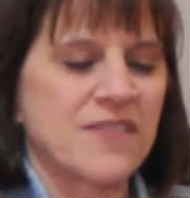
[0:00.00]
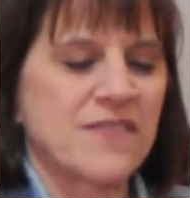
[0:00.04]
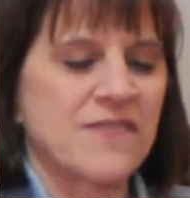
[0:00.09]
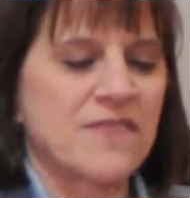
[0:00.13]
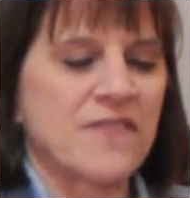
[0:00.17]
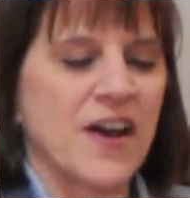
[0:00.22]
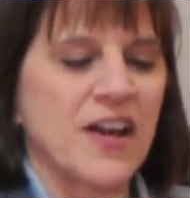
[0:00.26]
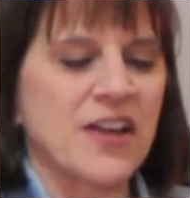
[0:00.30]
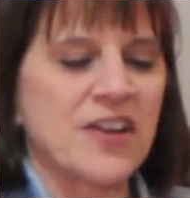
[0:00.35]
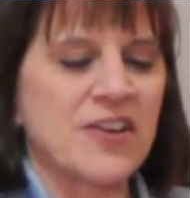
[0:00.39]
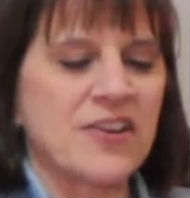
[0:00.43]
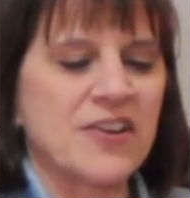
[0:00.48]

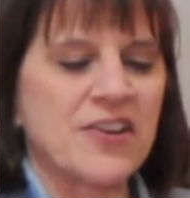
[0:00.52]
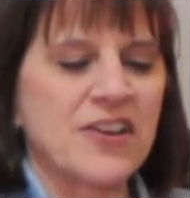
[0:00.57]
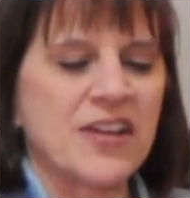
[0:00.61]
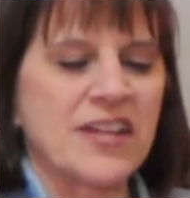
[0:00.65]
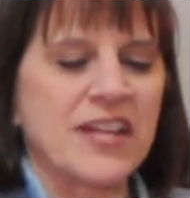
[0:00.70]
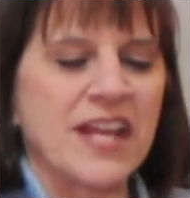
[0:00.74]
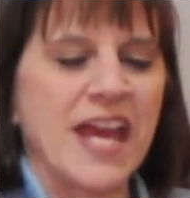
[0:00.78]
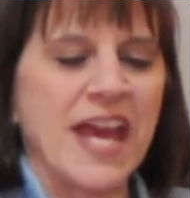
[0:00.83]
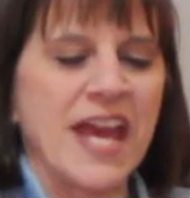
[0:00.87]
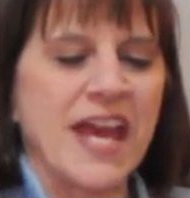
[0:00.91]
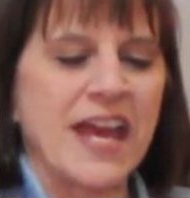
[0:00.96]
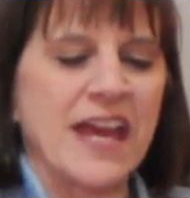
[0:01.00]
fire
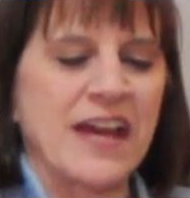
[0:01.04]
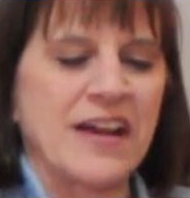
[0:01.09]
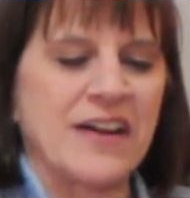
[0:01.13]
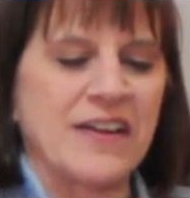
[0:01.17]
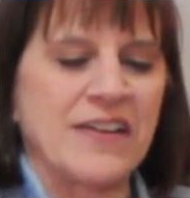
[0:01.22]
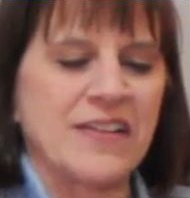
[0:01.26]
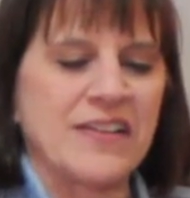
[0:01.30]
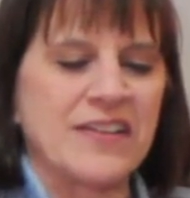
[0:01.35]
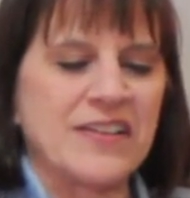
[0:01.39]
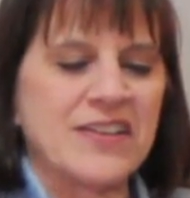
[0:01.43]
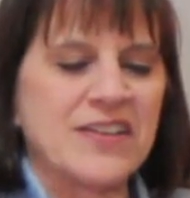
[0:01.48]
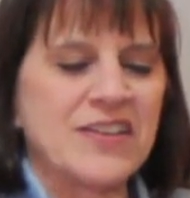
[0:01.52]
and
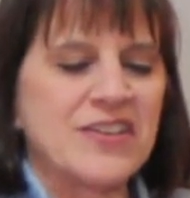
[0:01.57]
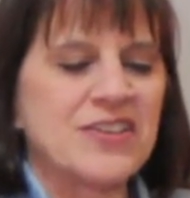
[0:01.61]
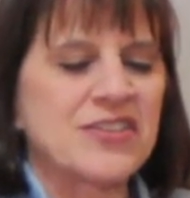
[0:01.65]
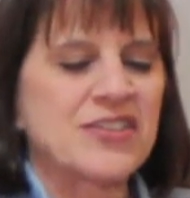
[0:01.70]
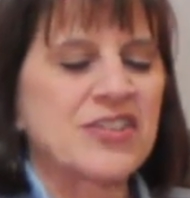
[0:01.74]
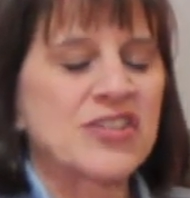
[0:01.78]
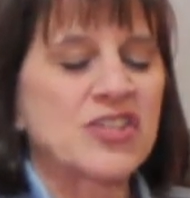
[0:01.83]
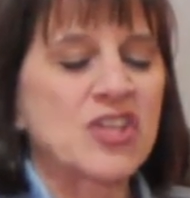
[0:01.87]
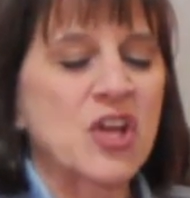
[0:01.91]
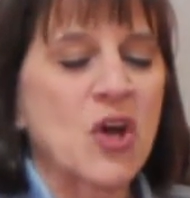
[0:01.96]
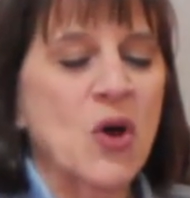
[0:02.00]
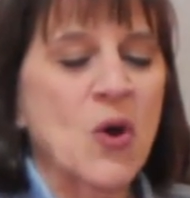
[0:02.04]
hail,
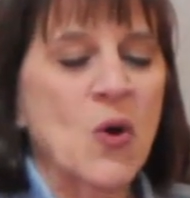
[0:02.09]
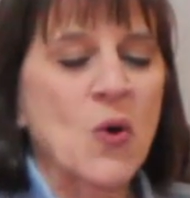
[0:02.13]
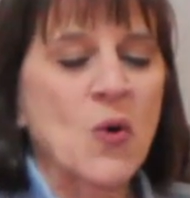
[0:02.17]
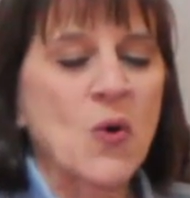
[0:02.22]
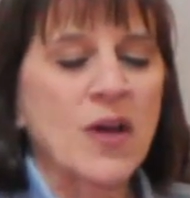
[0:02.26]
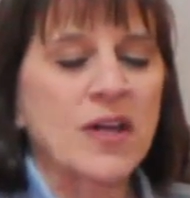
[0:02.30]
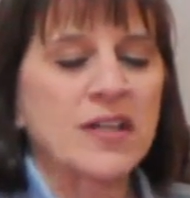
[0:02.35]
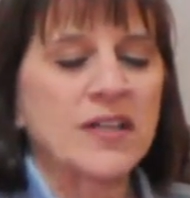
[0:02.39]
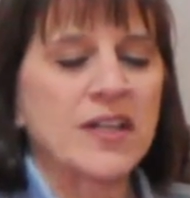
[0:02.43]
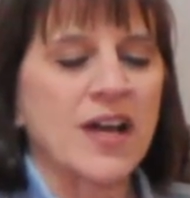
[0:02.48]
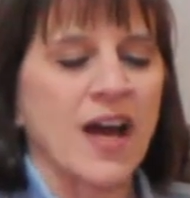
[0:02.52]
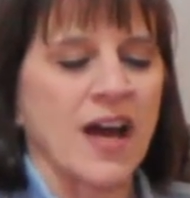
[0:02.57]
snow
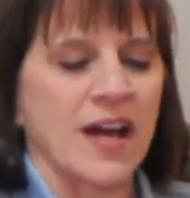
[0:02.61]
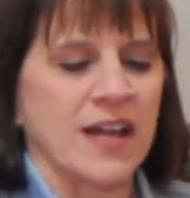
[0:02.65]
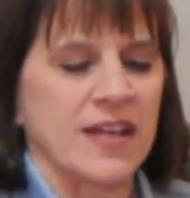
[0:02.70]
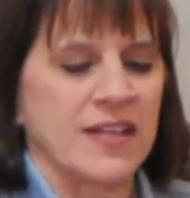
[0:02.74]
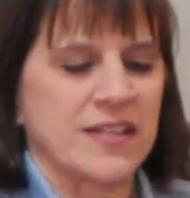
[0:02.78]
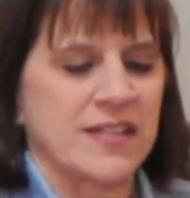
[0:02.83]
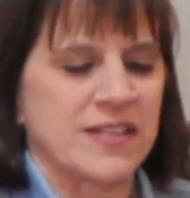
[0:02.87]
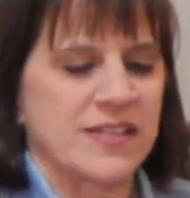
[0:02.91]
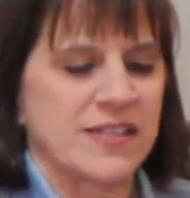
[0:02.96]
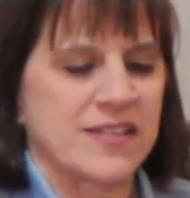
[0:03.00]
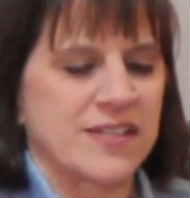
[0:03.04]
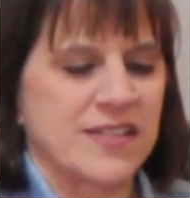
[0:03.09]
and
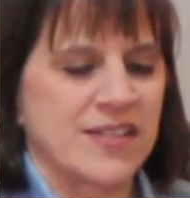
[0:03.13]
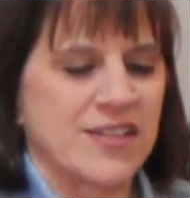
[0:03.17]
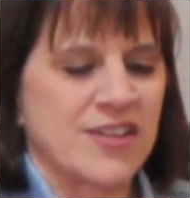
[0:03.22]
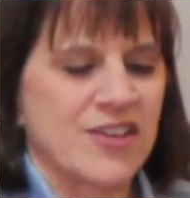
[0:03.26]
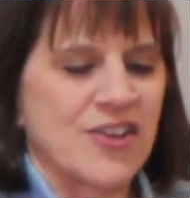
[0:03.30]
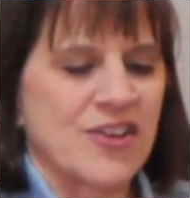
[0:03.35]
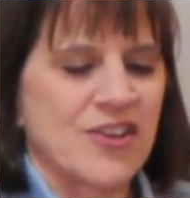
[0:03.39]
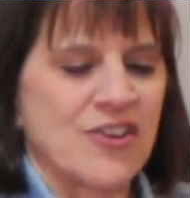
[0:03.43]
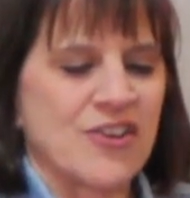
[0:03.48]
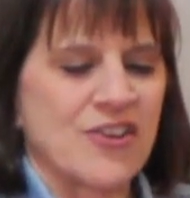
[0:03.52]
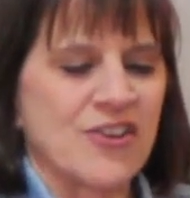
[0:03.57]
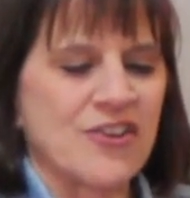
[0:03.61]
ice,
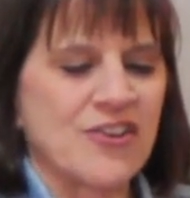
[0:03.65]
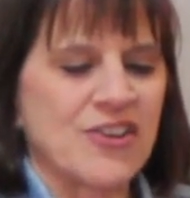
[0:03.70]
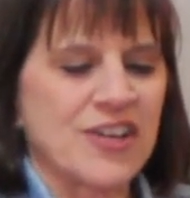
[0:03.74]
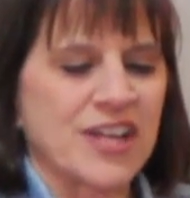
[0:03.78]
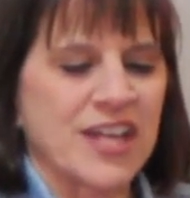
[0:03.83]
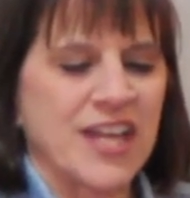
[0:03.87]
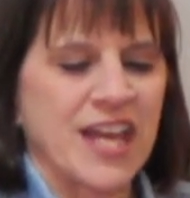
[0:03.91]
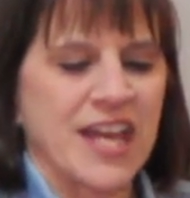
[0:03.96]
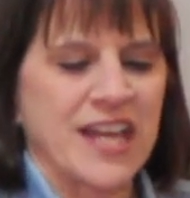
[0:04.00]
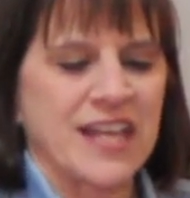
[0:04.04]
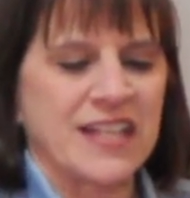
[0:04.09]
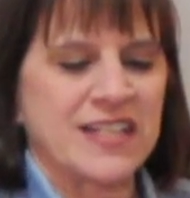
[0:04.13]

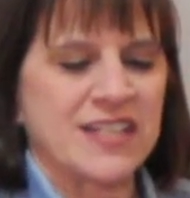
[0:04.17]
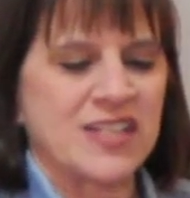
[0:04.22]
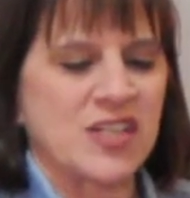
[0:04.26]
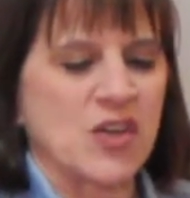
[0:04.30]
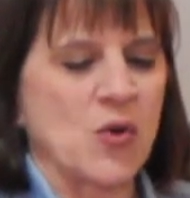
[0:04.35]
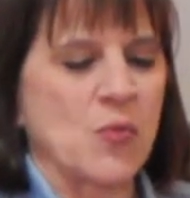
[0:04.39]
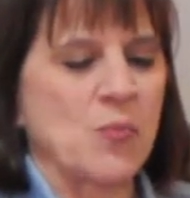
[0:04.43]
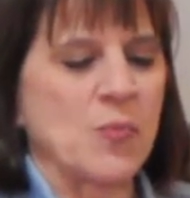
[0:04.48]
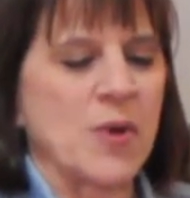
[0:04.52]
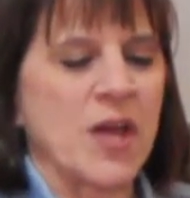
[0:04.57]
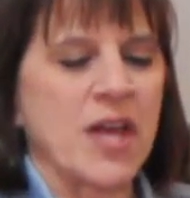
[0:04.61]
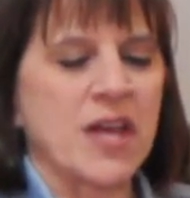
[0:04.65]
hurricanes
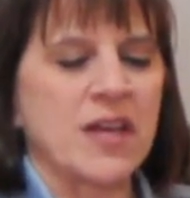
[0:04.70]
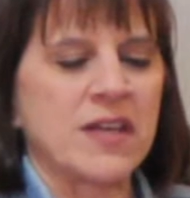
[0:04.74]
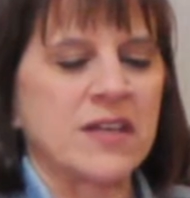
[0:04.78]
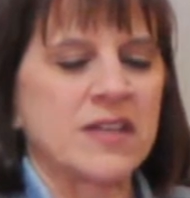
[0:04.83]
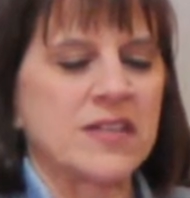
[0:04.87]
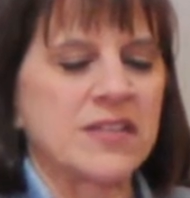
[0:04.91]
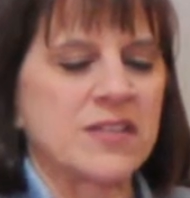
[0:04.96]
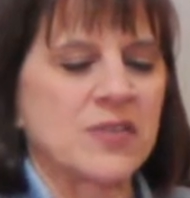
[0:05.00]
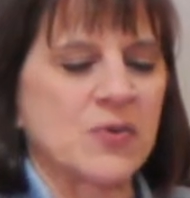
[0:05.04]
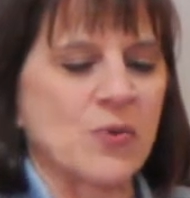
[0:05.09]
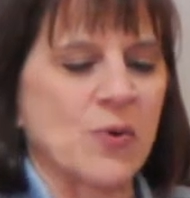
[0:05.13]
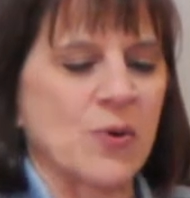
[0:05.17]
obeying
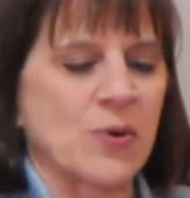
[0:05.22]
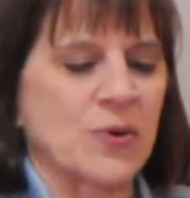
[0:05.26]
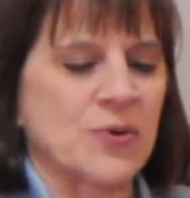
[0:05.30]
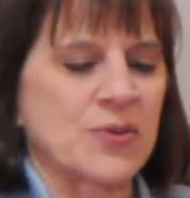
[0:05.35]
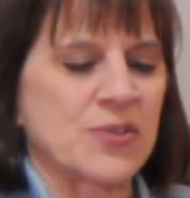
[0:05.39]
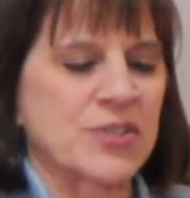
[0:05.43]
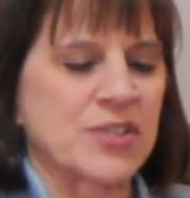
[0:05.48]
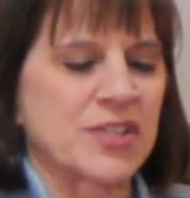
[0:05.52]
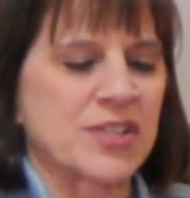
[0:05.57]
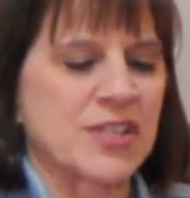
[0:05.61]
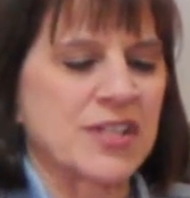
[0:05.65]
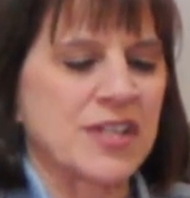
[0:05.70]
his
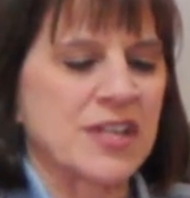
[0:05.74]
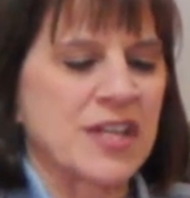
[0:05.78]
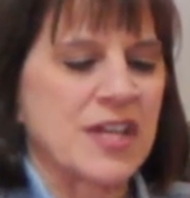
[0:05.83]
orders,